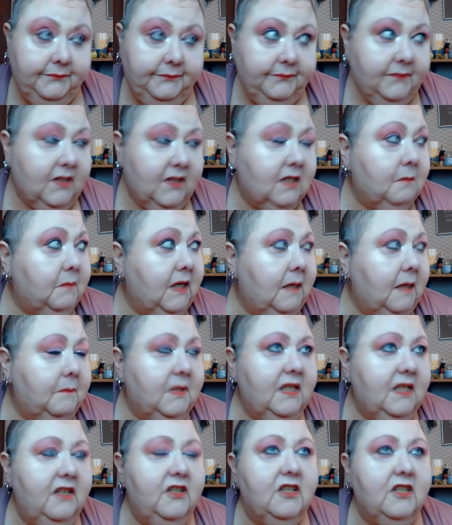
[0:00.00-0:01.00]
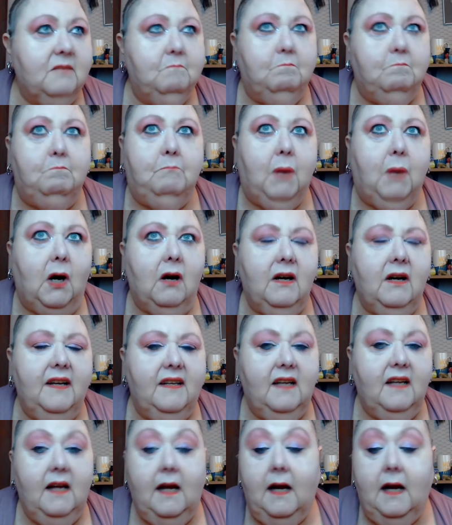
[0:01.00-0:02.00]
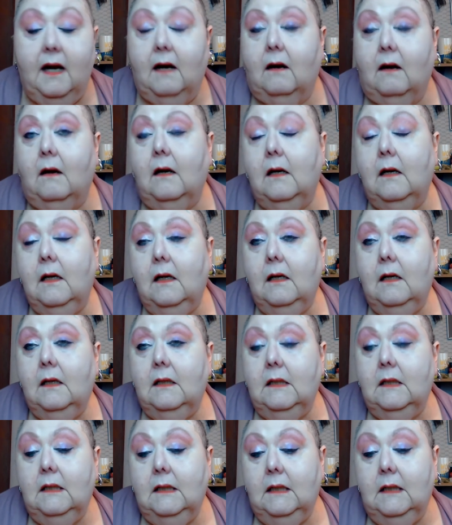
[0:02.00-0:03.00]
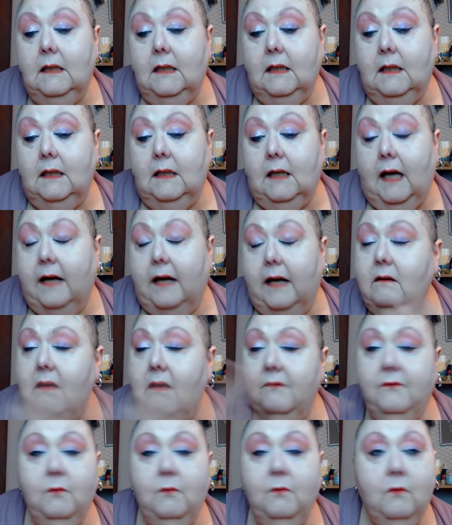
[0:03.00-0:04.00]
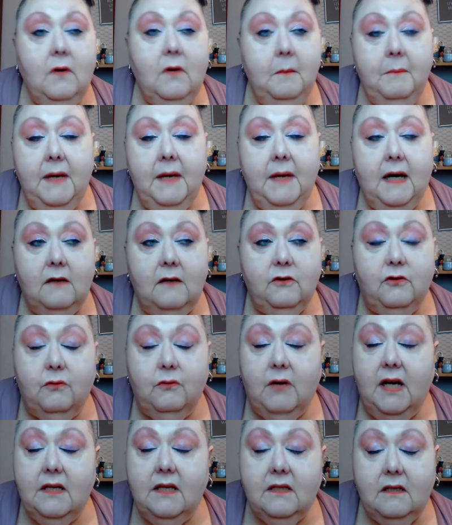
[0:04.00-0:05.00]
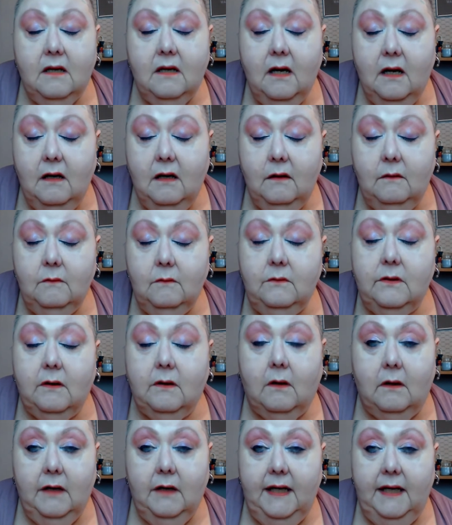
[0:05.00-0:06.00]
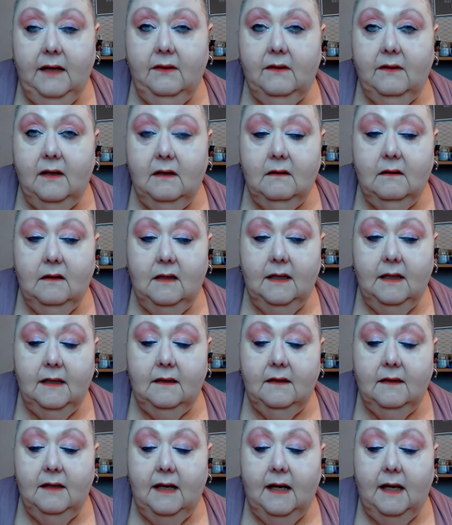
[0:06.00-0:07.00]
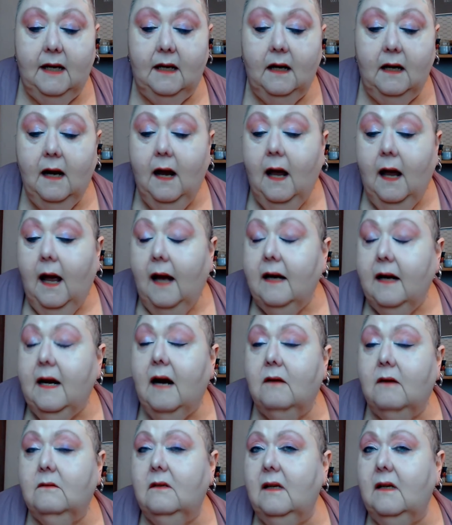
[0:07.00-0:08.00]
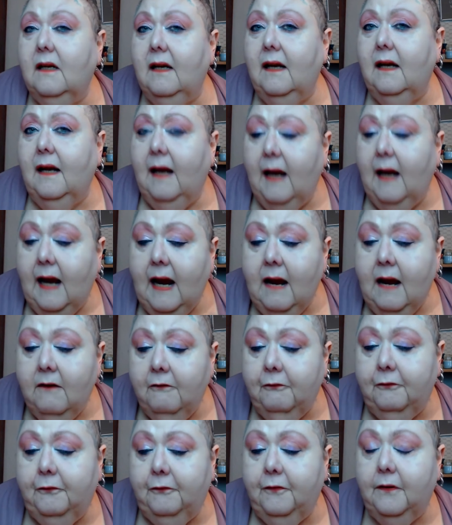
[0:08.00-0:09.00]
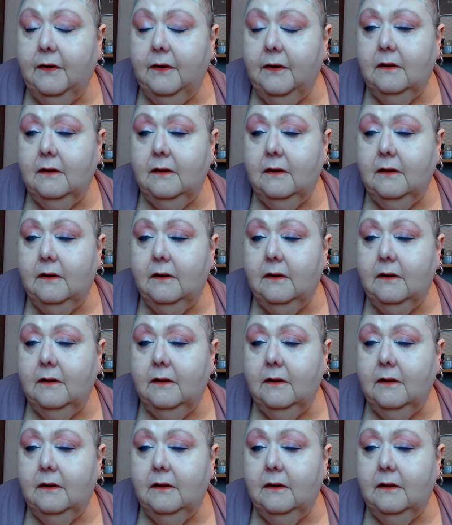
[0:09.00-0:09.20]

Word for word: Sometimes they just bark at the air. I don't have to worry about dress codes or anything like that. Now, if